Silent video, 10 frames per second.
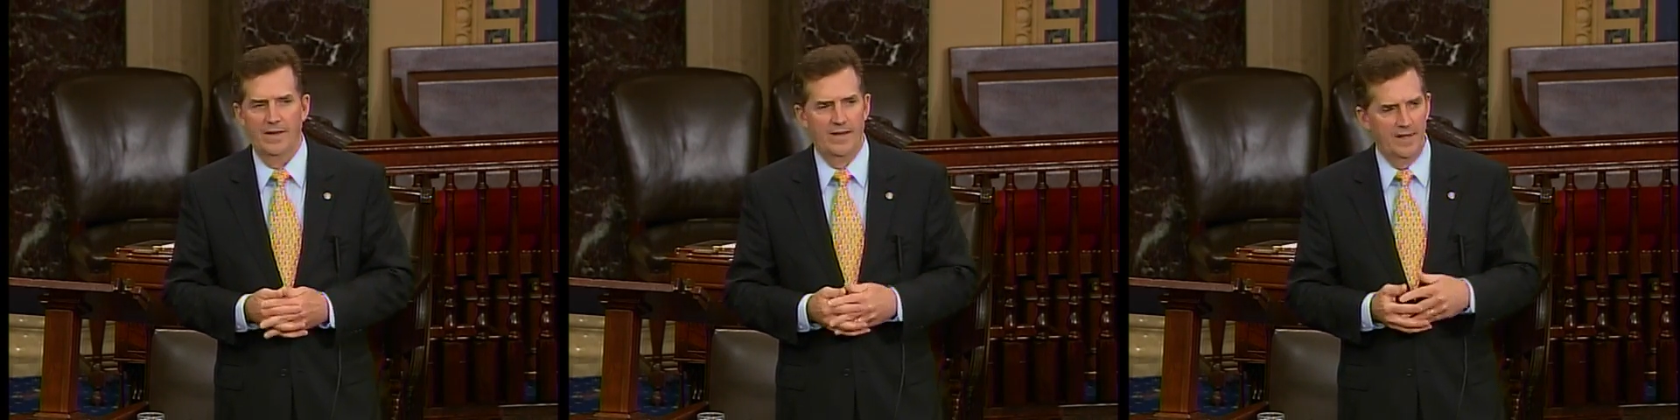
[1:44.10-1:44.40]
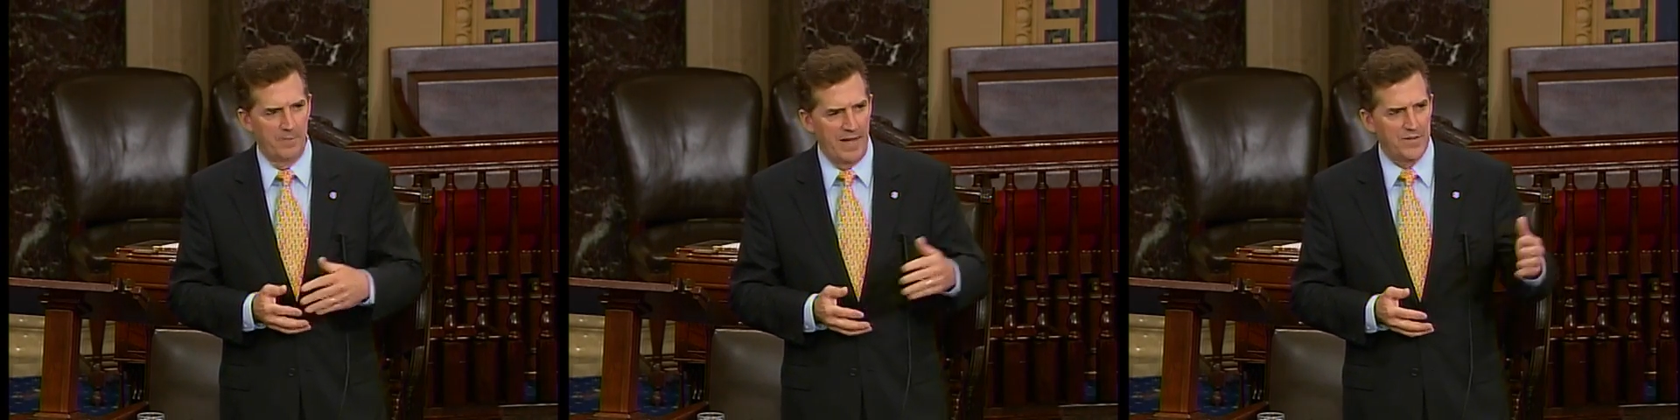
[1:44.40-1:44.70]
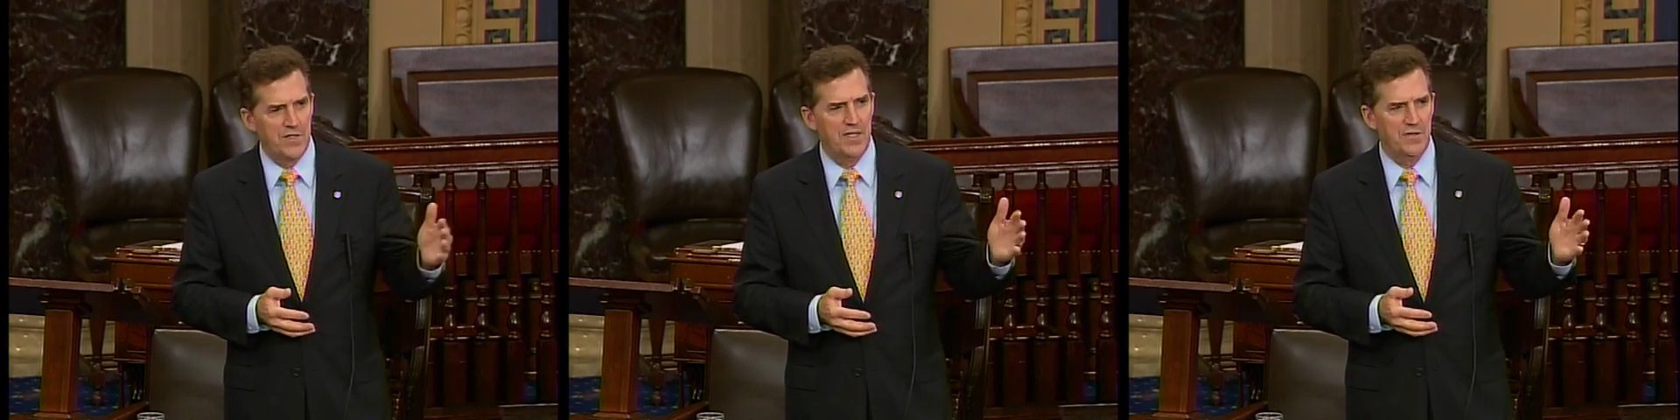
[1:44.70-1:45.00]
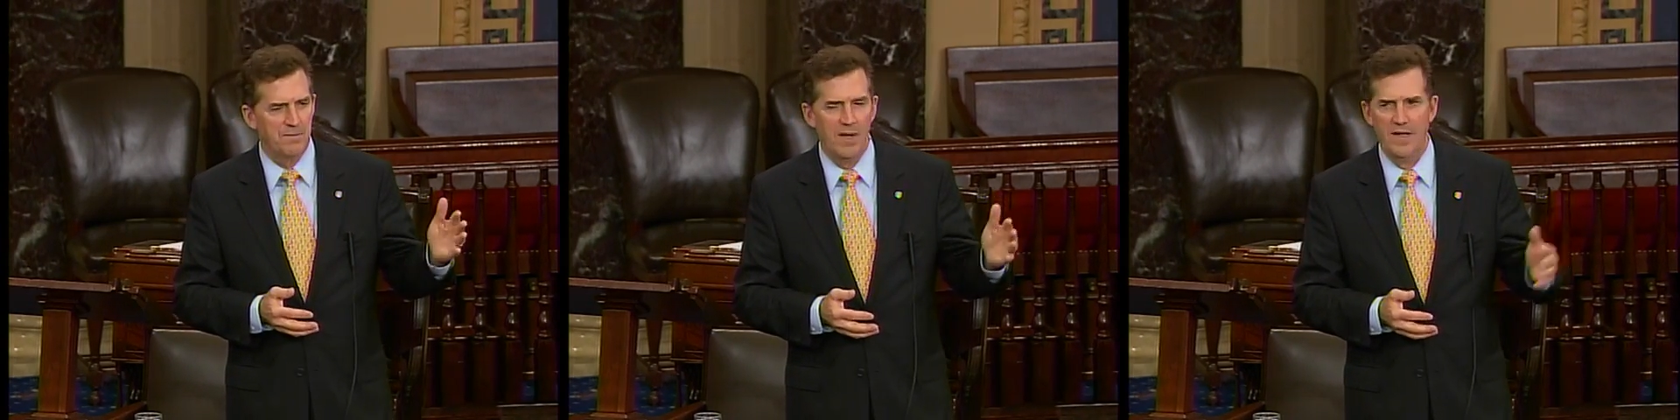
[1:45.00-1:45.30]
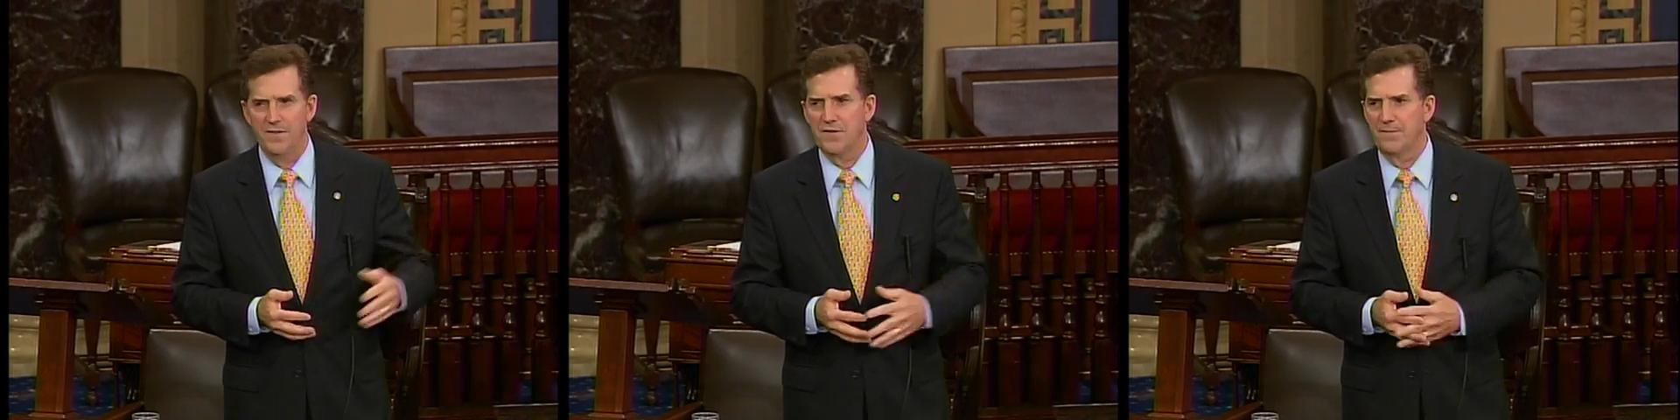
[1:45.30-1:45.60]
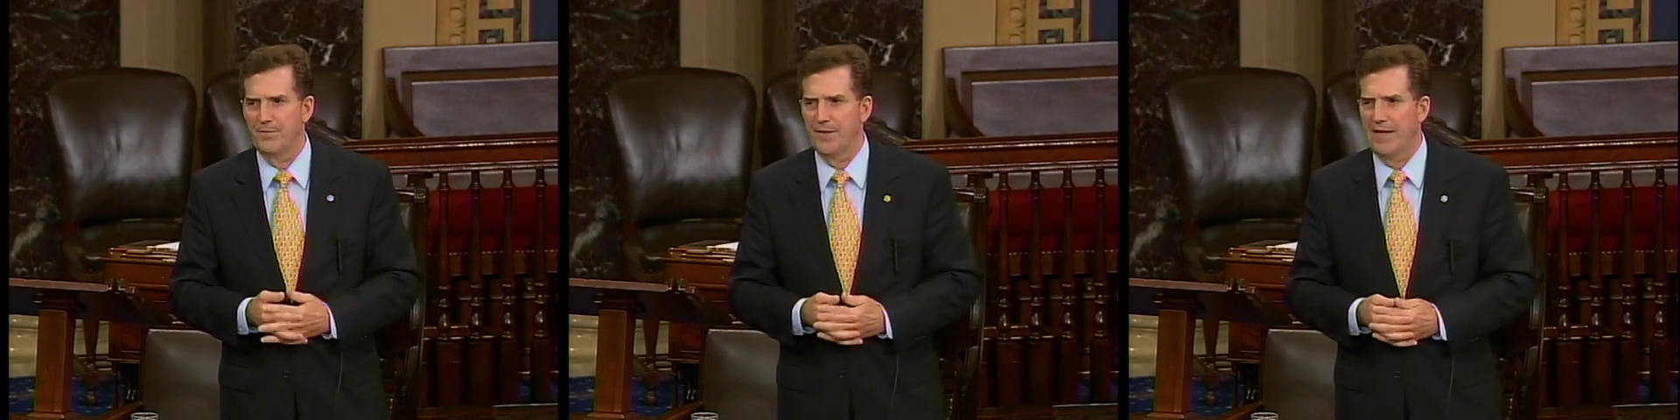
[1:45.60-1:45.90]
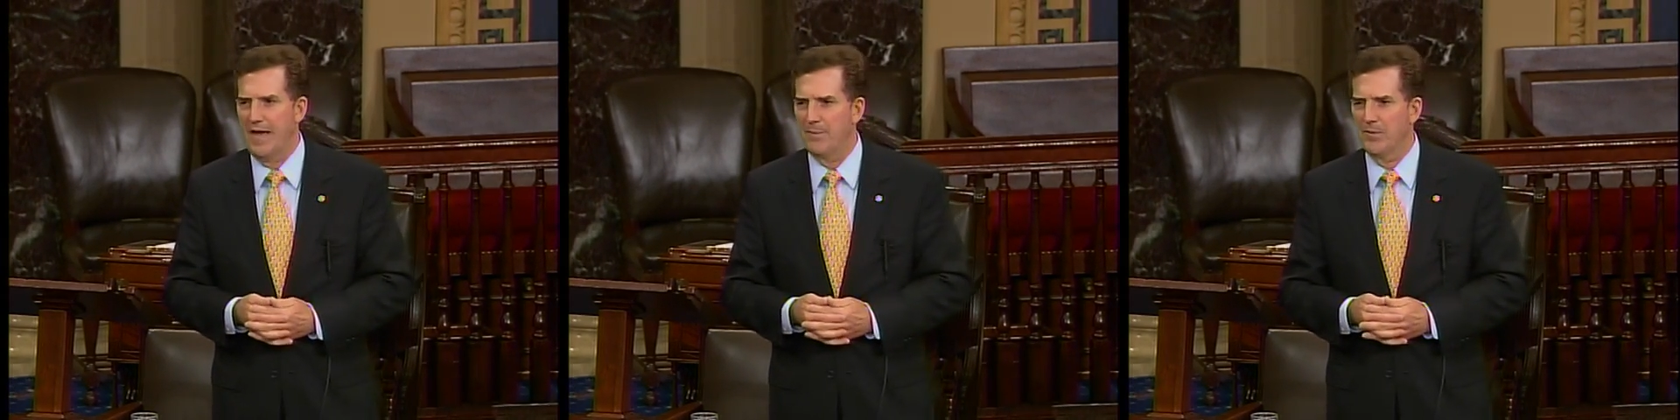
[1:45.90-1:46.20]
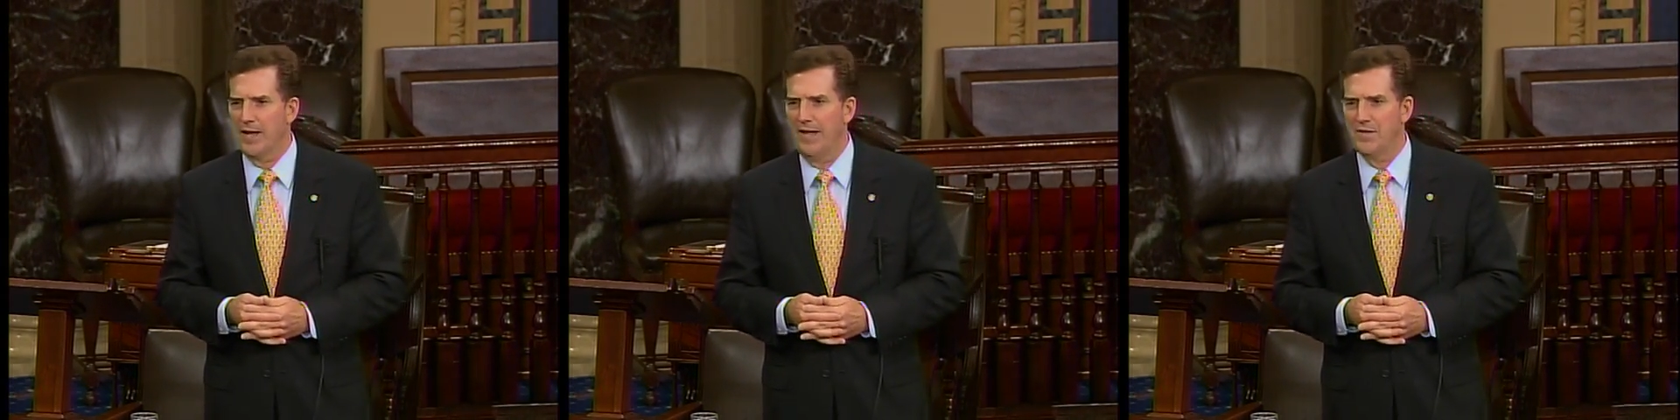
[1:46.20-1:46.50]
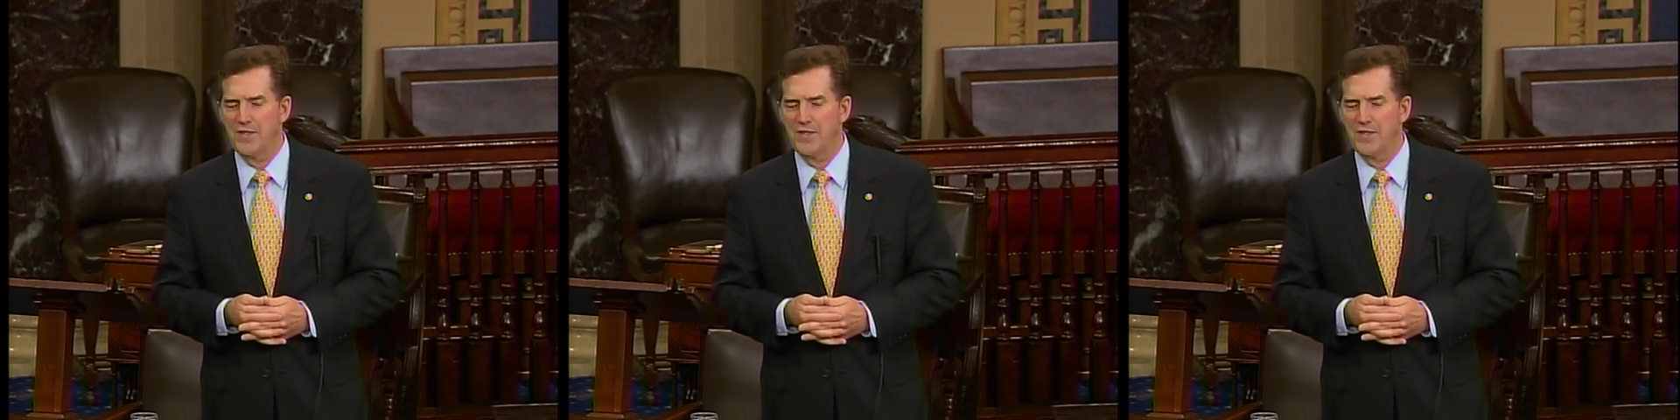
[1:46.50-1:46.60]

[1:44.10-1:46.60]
in about 6 months, the capital gains